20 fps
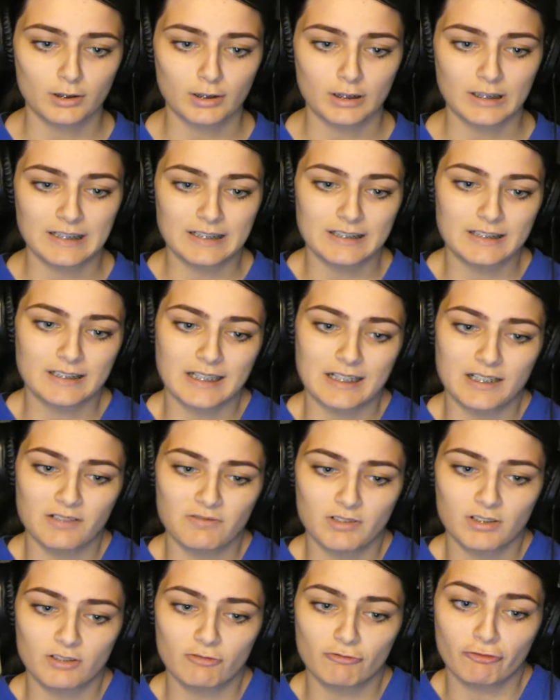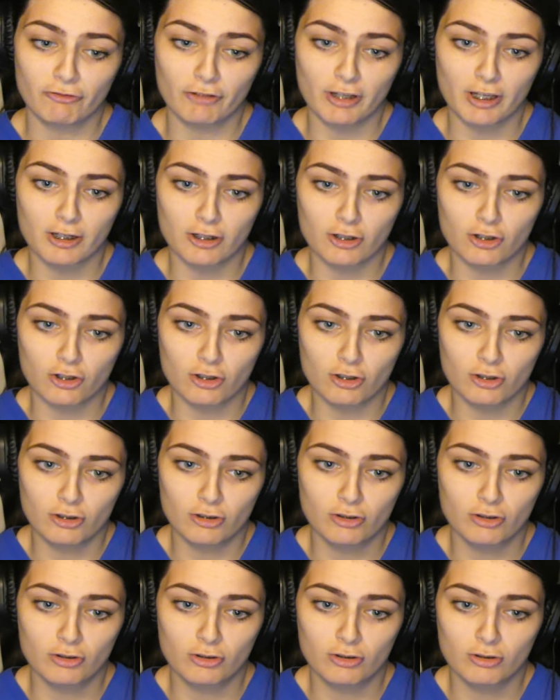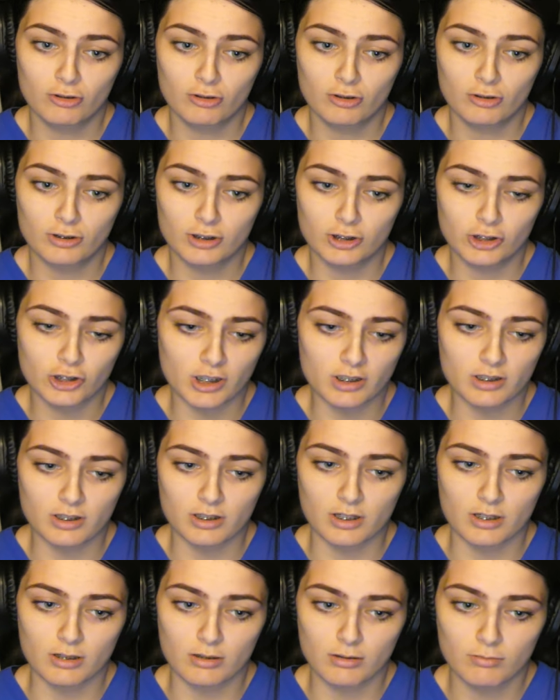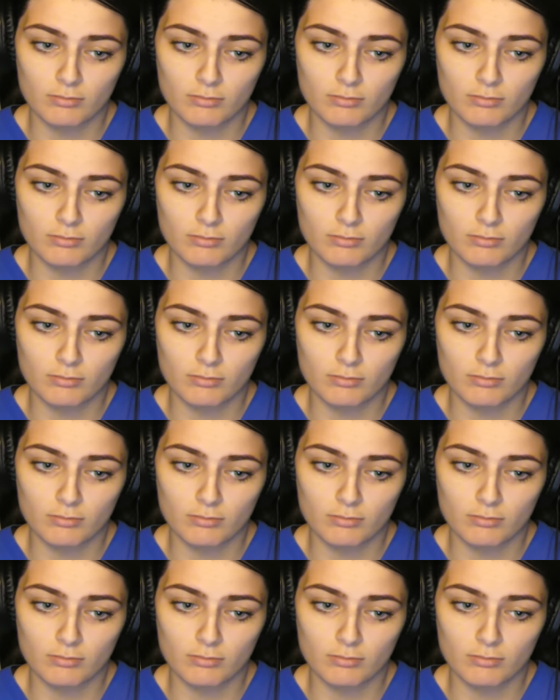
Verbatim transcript: And it's kind of unfair to Jesse.